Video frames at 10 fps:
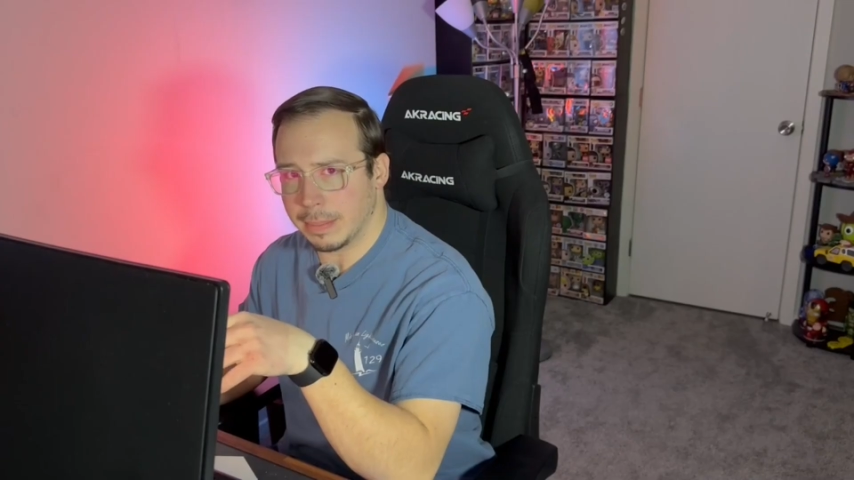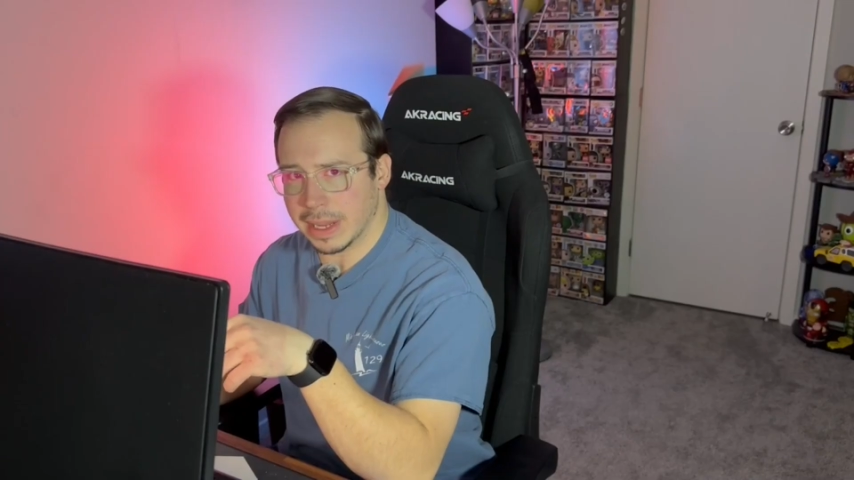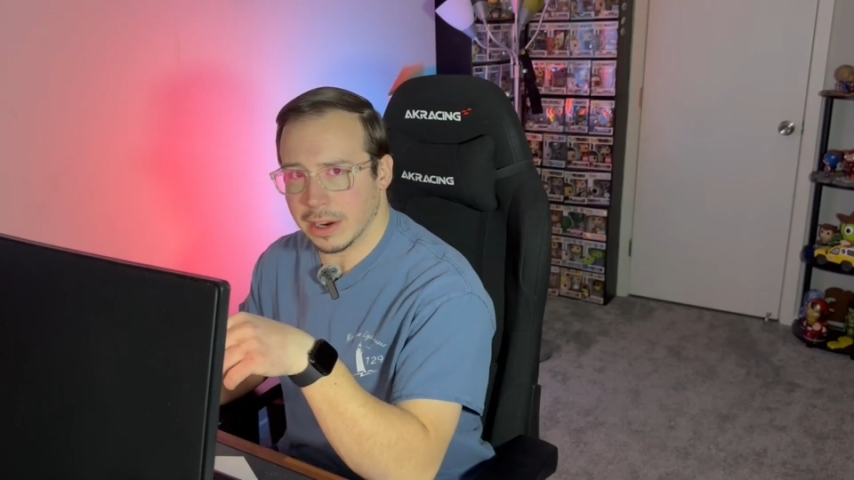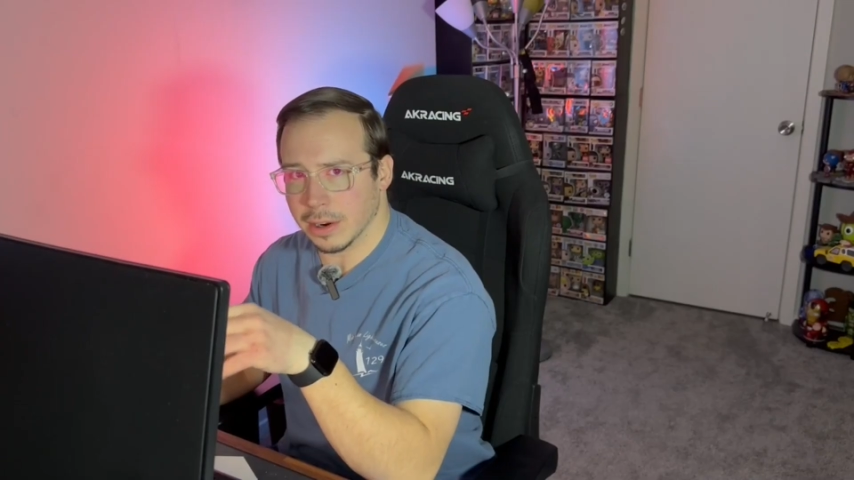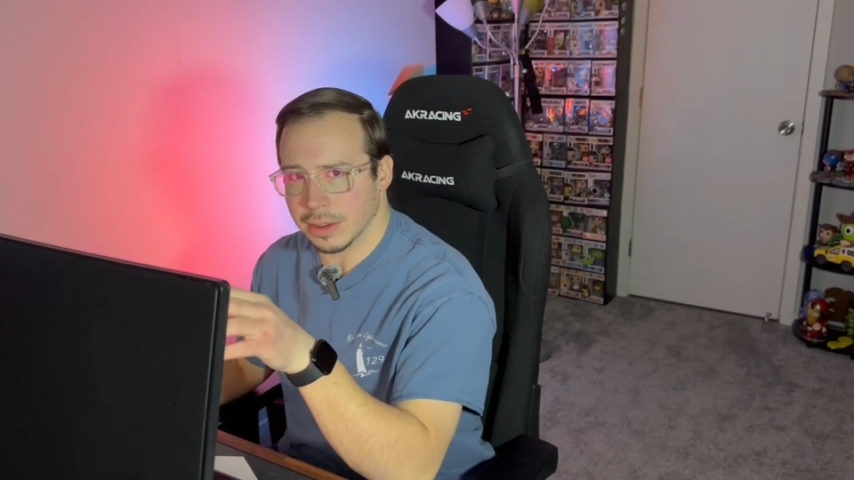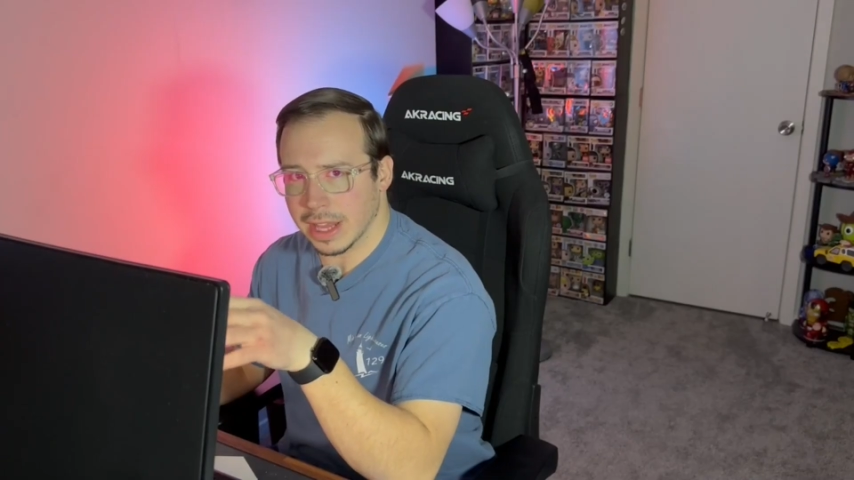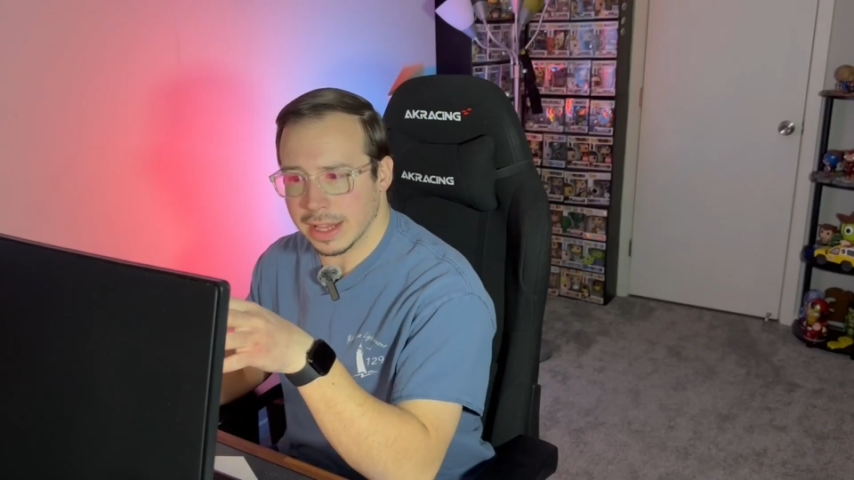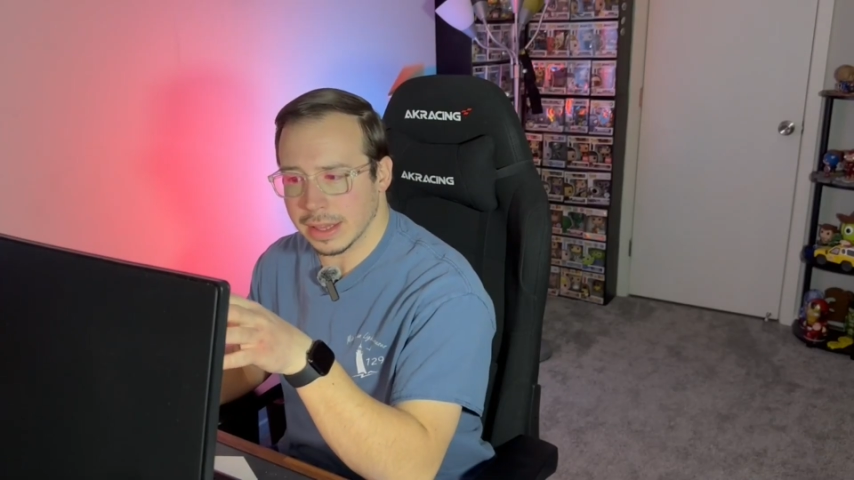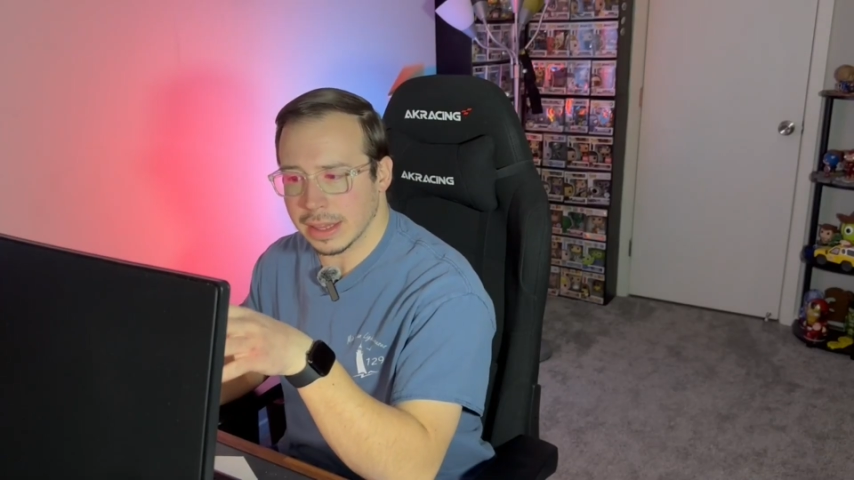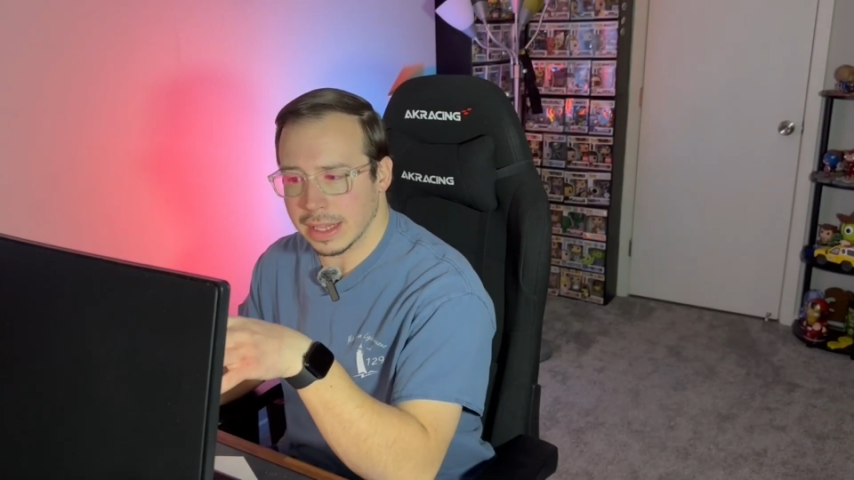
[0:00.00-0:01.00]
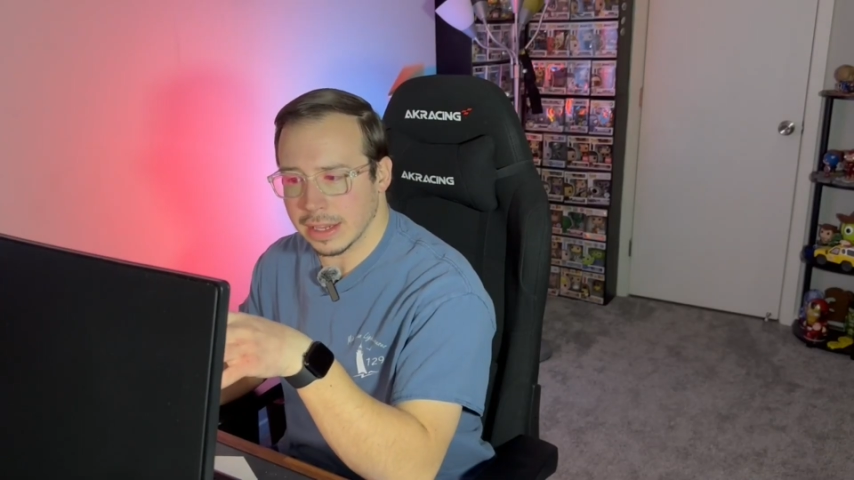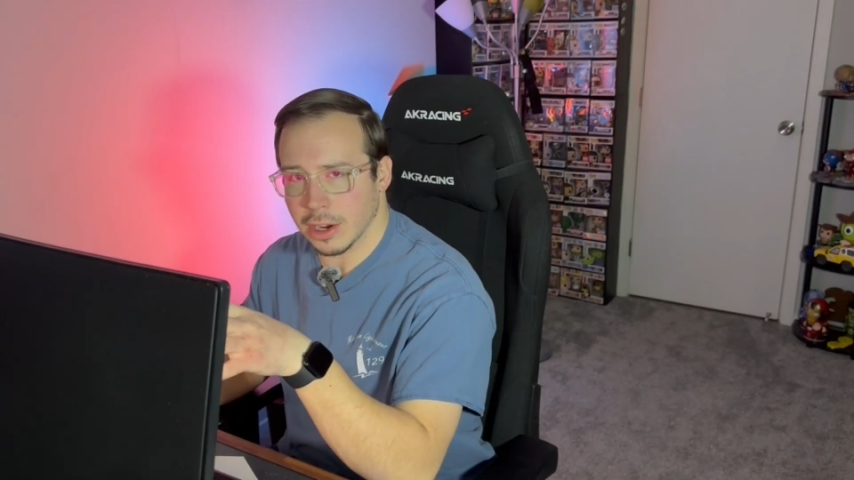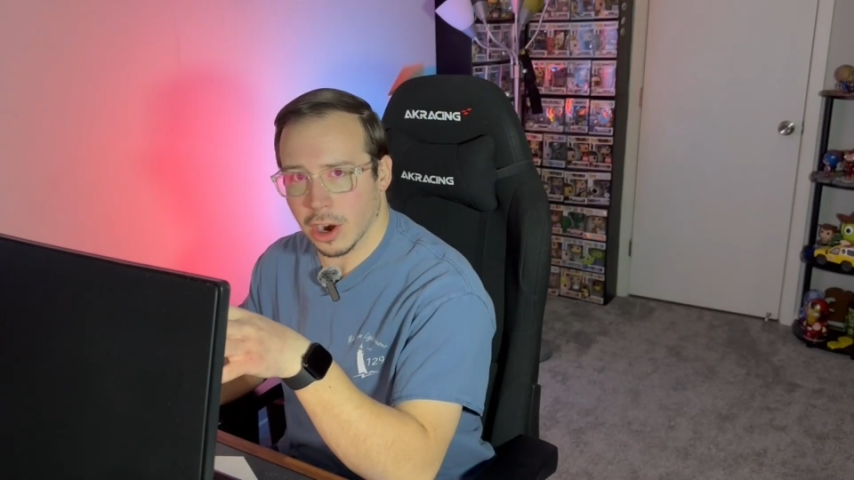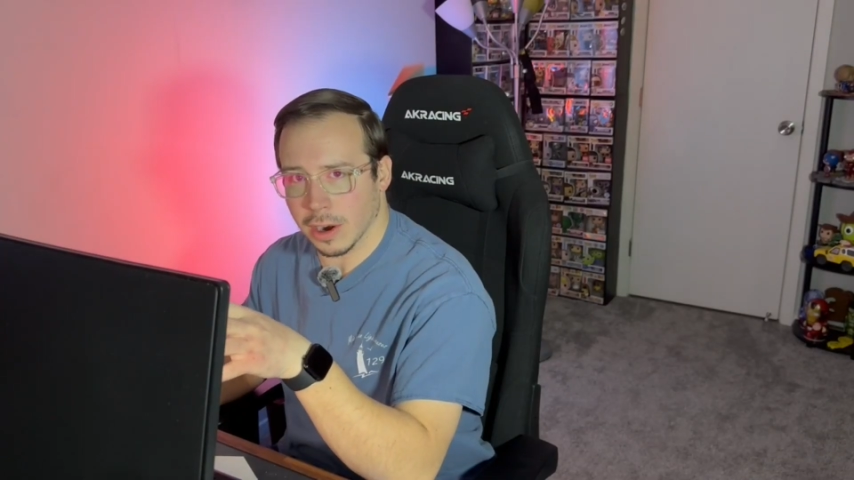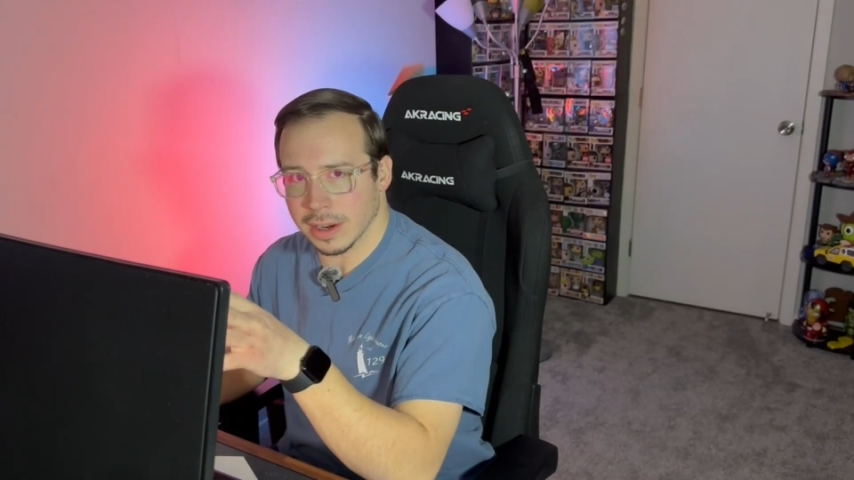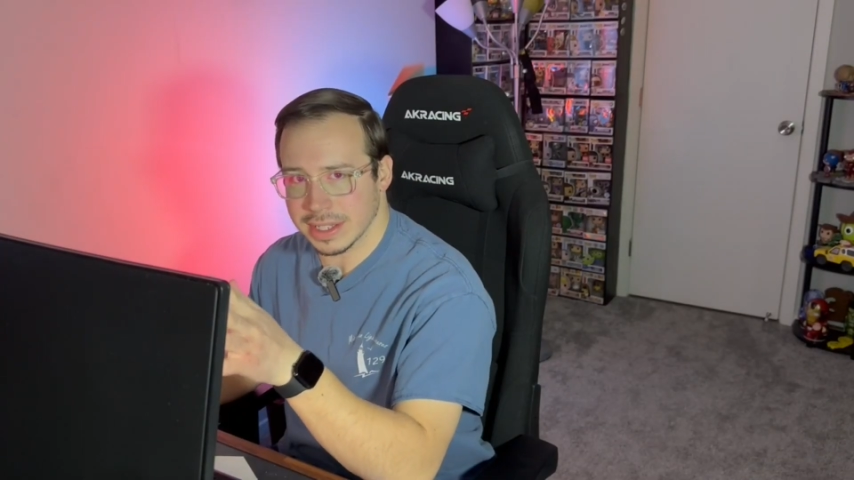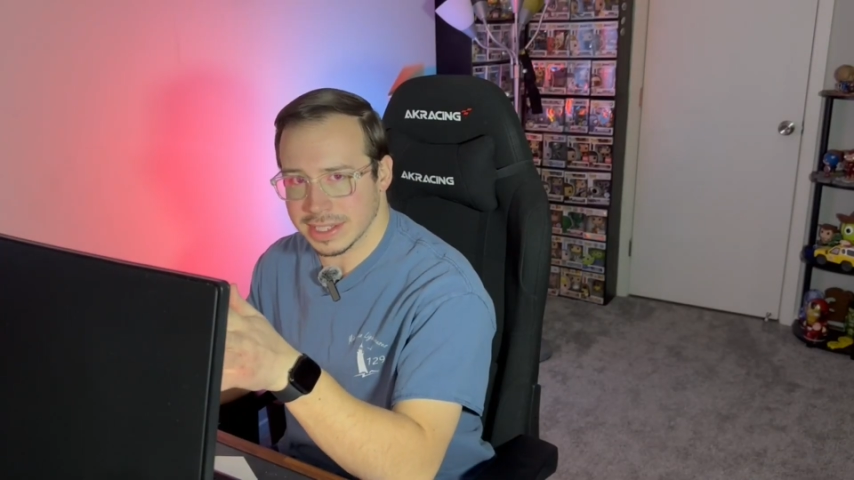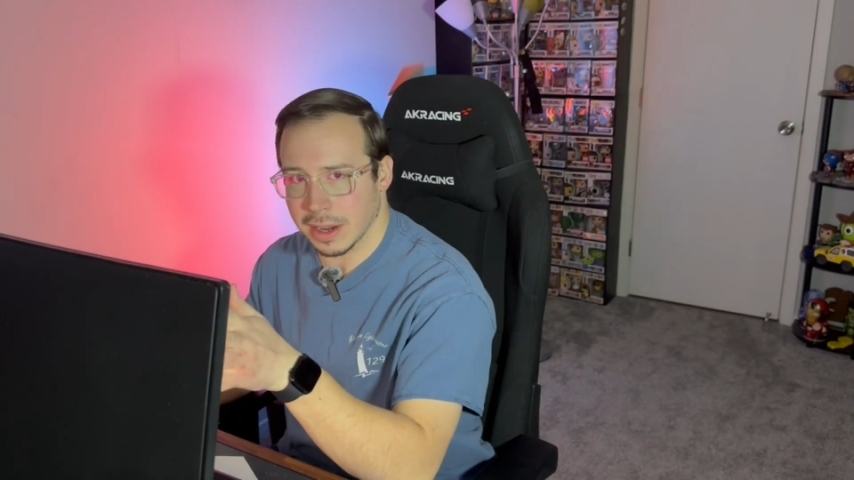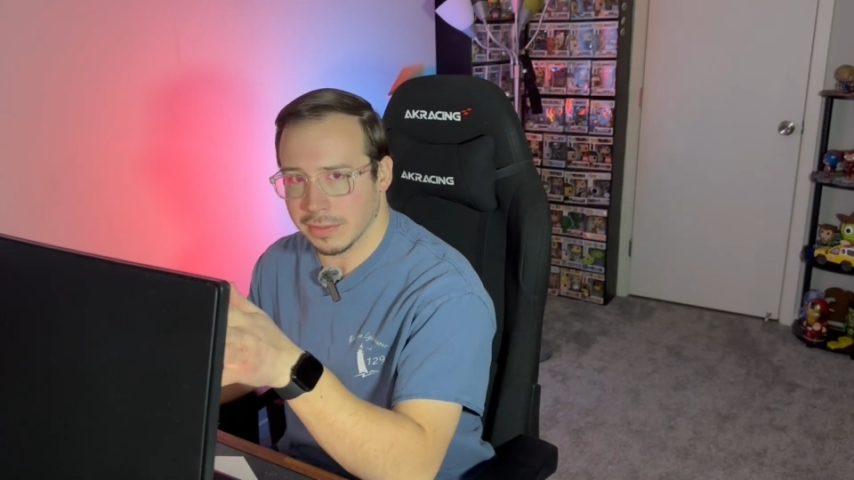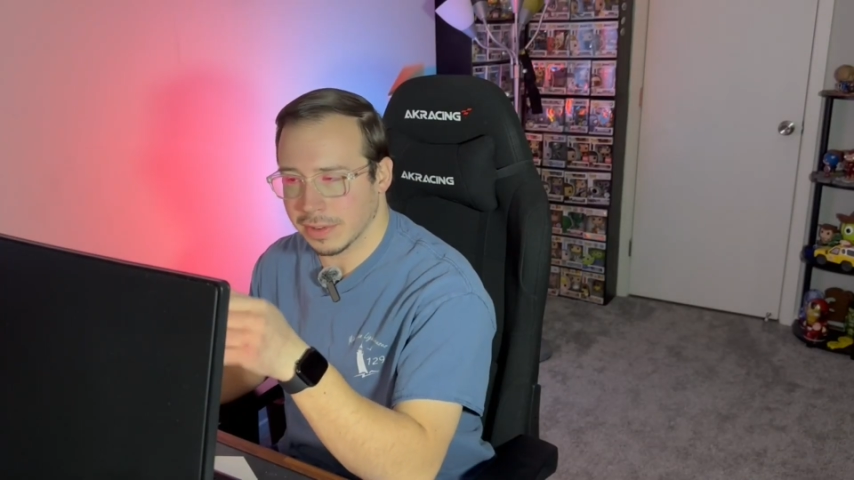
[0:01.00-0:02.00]
bigger than the card
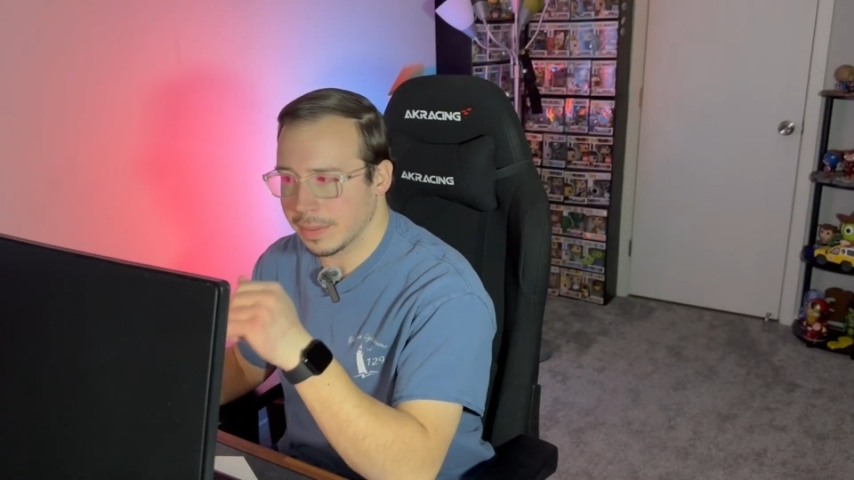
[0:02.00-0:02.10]
itself.